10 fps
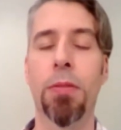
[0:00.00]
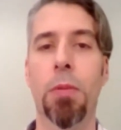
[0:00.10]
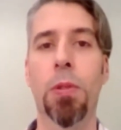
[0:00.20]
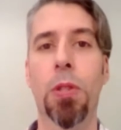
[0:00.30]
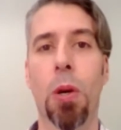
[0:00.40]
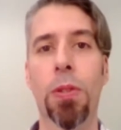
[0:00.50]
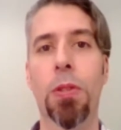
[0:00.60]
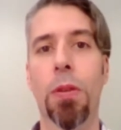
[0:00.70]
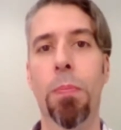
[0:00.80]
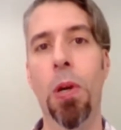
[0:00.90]
that would go
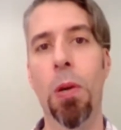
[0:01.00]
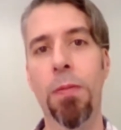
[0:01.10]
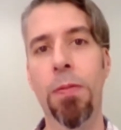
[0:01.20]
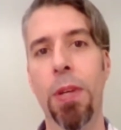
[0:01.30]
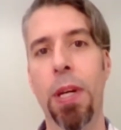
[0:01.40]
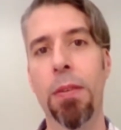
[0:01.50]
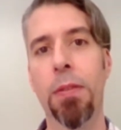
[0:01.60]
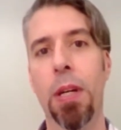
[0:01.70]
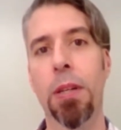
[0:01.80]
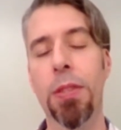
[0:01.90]
into the permit for that
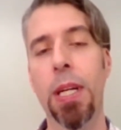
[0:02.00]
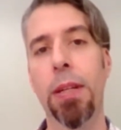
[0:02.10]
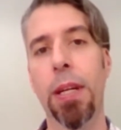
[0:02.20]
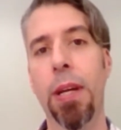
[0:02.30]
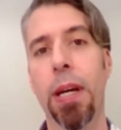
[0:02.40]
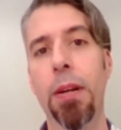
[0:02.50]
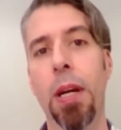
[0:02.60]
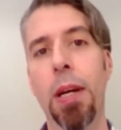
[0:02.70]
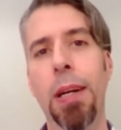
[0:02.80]
site like that.